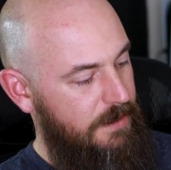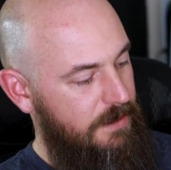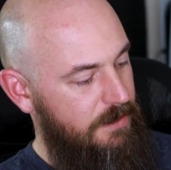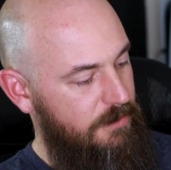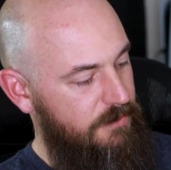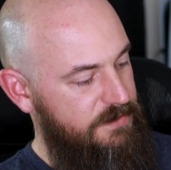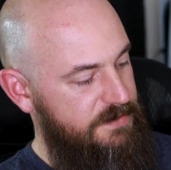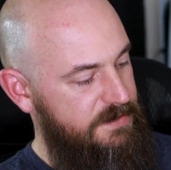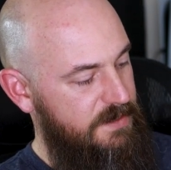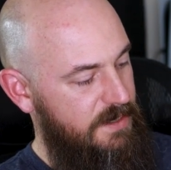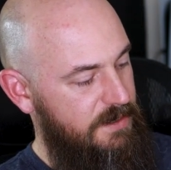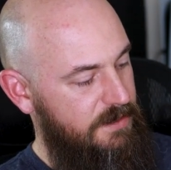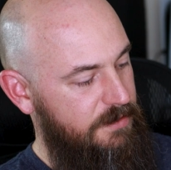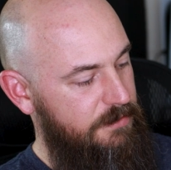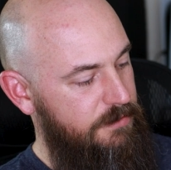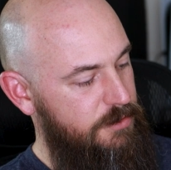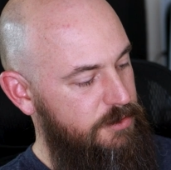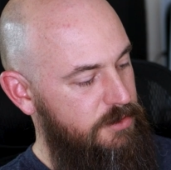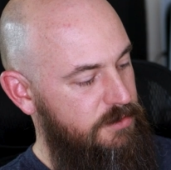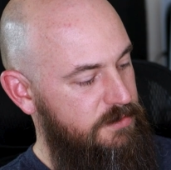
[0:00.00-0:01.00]
It'll say
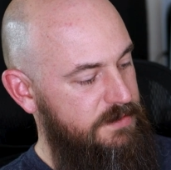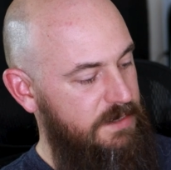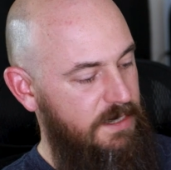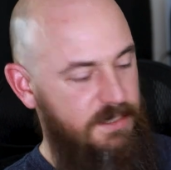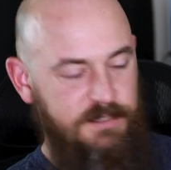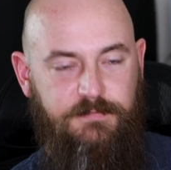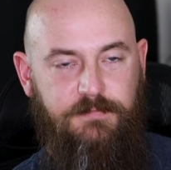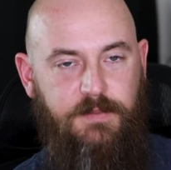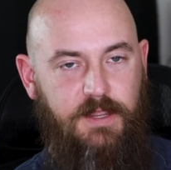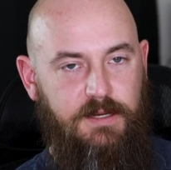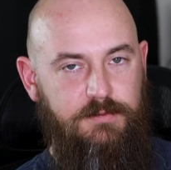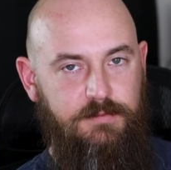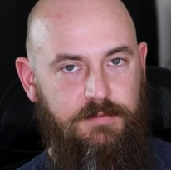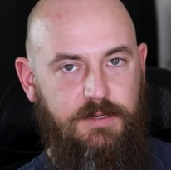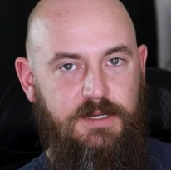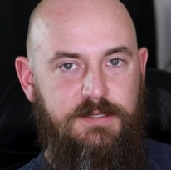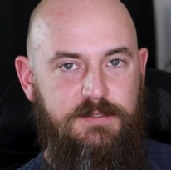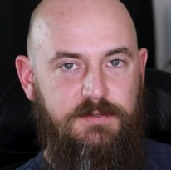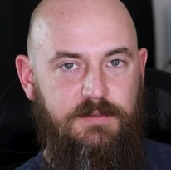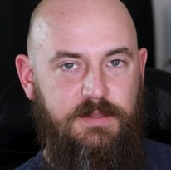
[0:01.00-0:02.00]
condition
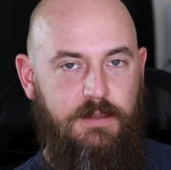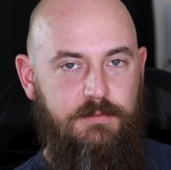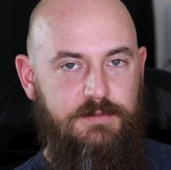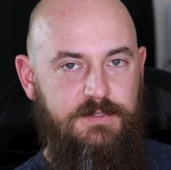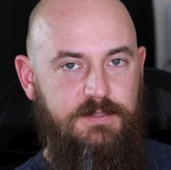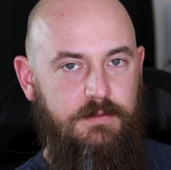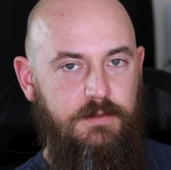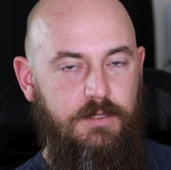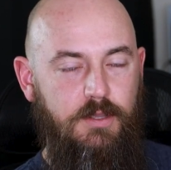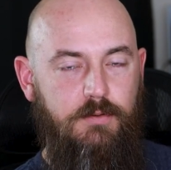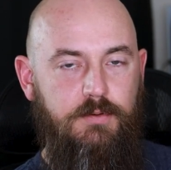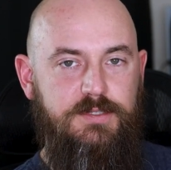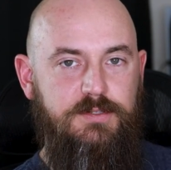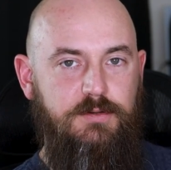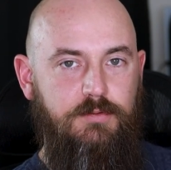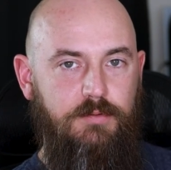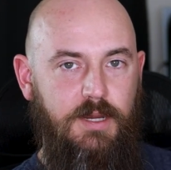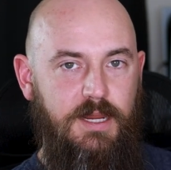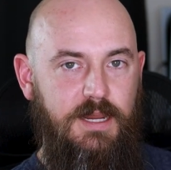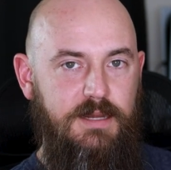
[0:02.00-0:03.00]
satisfactory, so that was the lowest
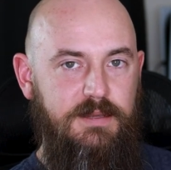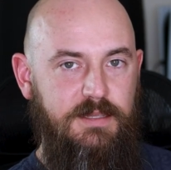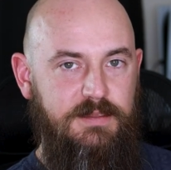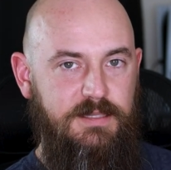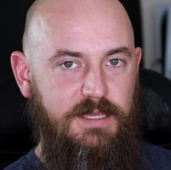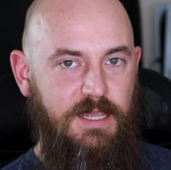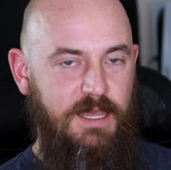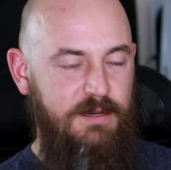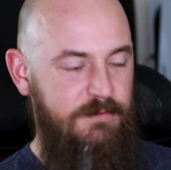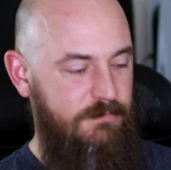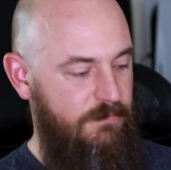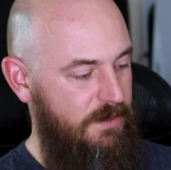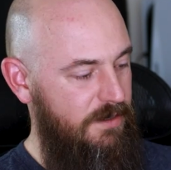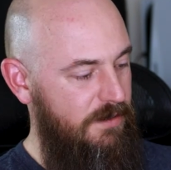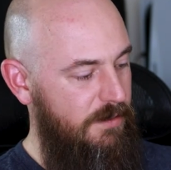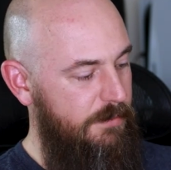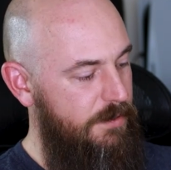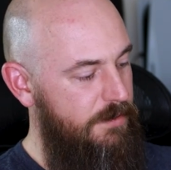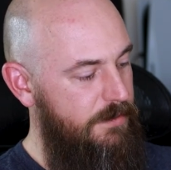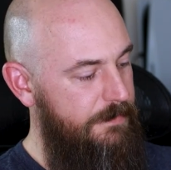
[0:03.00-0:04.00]
grade that they had
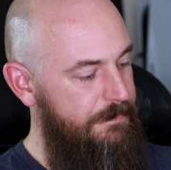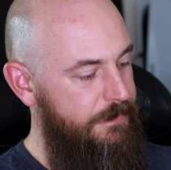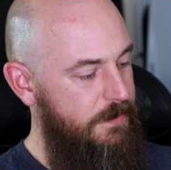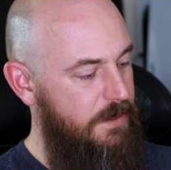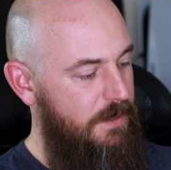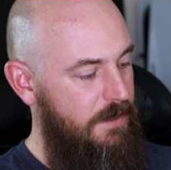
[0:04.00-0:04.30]
available.